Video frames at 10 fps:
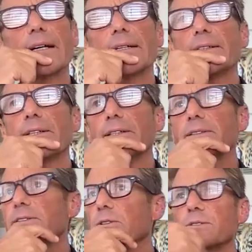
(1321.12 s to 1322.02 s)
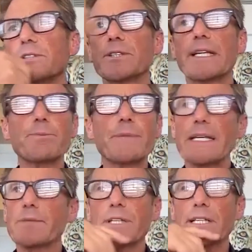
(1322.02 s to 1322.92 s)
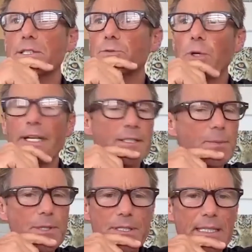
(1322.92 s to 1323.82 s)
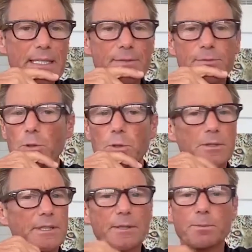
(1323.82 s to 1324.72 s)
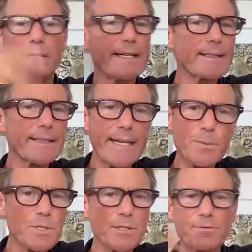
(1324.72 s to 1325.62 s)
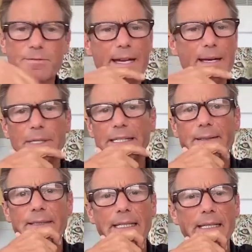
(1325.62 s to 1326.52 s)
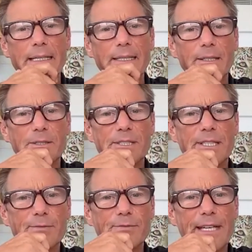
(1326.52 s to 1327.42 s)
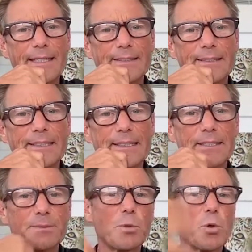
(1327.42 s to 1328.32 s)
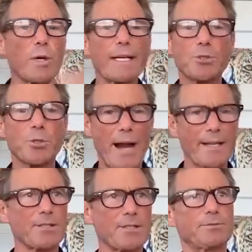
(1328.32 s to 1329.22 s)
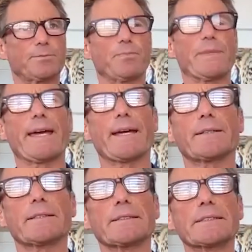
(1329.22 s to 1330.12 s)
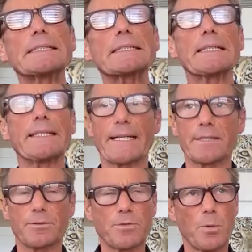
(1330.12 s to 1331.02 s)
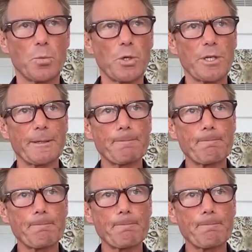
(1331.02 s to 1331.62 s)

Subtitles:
and look, you keep the evenings for intimacy, for, playing games as a family, stuff that is more interactive and disconnected from work.